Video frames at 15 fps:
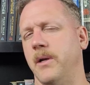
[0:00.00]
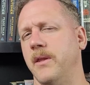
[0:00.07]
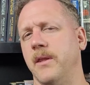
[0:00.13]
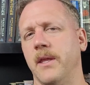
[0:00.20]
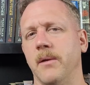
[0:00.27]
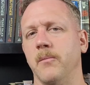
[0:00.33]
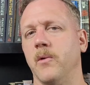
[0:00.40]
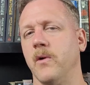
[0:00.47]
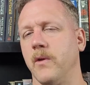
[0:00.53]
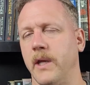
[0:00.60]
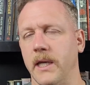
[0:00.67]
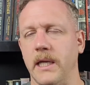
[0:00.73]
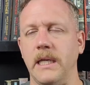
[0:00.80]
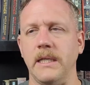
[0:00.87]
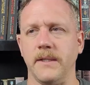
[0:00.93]
They think more
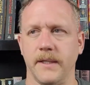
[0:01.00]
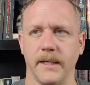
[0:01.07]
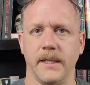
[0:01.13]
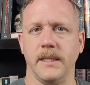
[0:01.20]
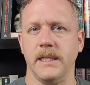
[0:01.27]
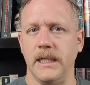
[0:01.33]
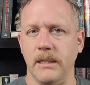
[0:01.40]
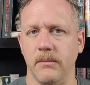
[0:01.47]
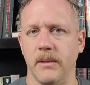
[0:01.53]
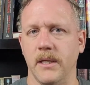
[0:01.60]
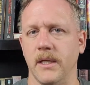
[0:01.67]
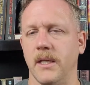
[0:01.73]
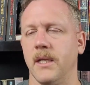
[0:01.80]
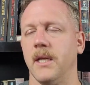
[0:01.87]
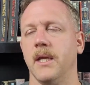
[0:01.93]
like he's like a
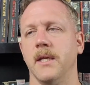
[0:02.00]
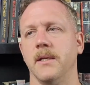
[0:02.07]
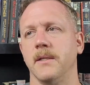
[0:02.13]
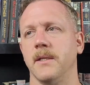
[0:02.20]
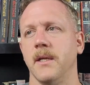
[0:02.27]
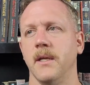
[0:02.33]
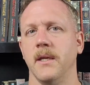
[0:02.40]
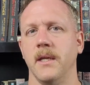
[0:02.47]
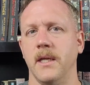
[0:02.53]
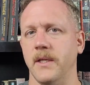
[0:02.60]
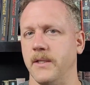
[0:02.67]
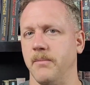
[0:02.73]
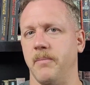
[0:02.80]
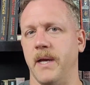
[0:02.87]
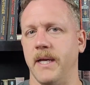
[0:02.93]
demon and
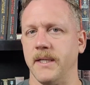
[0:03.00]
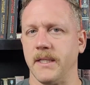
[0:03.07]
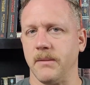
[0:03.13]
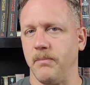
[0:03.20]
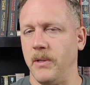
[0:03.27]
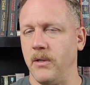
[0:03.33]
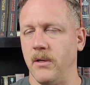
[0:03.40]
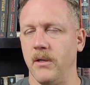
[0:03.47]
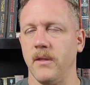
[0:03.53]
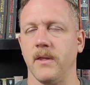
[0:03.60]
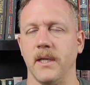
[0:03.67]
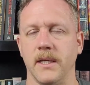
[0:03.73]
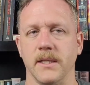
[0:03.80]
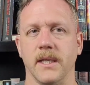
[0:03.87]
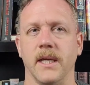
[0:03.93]
he's a bad spirit,
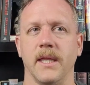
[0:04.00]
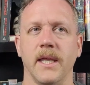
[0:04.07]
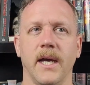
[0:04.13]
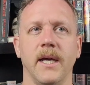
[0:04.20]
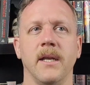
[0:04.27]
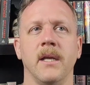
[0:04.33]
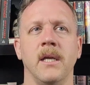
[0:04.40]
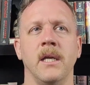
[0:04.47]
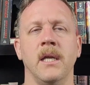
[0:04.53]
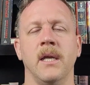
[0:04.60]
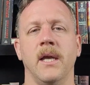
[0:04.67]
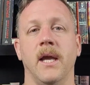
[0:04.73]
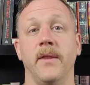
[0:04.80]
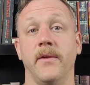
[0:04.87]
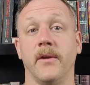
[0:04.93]
things like that.
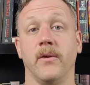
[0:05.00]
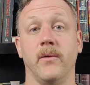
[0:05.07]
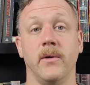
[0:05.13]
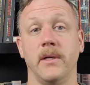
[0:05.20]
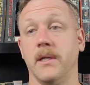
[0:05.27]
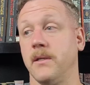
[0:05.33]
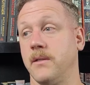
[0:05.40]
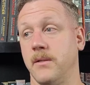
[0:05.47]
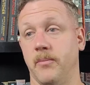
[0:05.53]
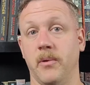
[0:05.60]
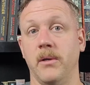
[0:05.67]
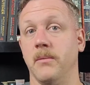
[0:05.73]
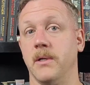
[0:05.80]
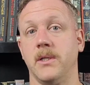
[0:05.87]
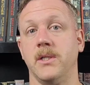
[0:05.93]
And they're going to
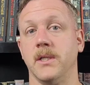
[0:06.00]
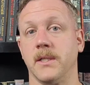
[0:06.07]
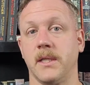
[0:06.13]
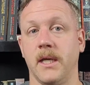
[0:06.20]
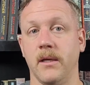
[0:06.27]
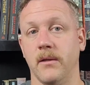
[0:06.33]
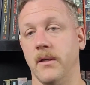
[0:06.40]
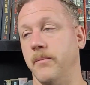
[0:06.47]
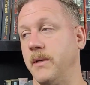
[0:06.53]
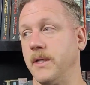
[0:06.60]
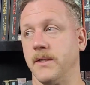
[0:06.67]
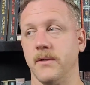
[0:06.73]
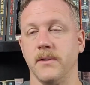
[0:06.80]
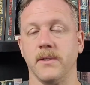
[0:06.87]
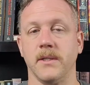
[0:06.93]
pretty much just kill him
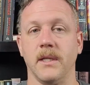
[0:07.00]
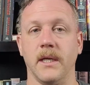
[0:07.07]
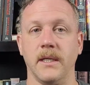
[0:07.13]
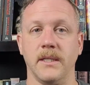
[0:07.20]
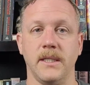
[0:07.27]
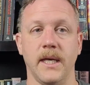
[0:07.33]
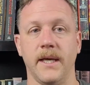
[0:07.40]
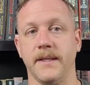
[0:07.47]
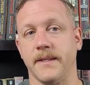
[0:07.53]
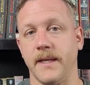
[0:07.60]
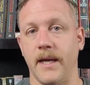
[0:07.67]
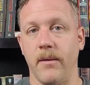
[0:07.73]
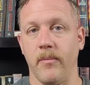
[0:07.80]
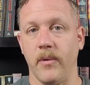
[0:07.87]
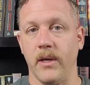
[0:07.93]
because there's like deaths
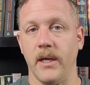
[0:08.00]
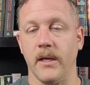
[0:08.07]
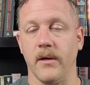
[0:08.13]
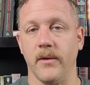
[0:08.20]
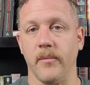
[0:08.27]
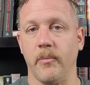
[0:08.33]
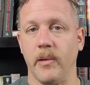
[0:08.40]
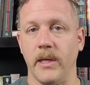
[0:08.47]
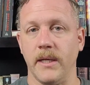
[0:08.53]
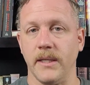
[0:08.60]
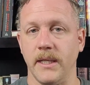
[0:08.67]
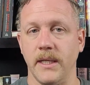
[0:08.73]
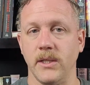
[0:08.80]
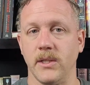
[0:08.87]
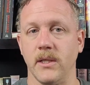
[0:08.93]
happening on the
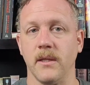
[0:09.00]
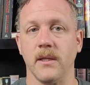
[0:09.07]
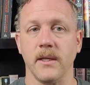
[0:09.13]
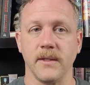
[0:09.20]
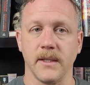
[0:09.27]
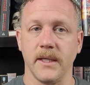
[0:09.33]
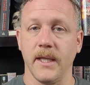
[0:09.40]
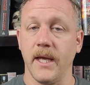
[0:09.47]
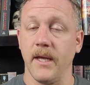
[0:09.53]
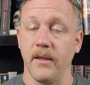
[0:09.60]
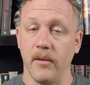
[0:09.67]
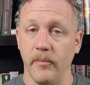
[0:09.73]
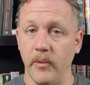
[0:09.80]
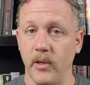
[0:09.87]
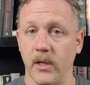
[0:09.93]
plantation, things like that in
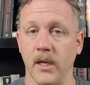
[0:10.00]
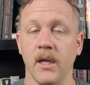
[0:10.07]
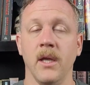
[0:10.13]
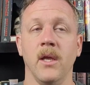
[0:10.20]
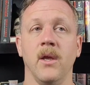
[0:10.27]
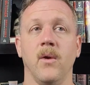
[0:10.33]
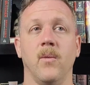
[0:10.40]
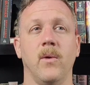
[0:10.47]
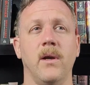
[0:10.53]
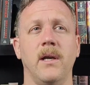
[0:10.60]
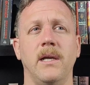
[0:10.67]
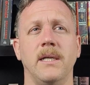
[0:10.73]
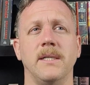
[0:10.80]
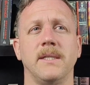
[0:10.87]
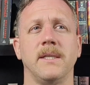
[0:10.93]
the book.
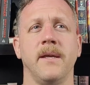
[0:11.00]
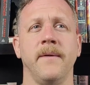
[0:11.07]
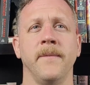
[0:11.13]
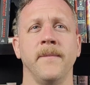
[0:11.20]
Whereas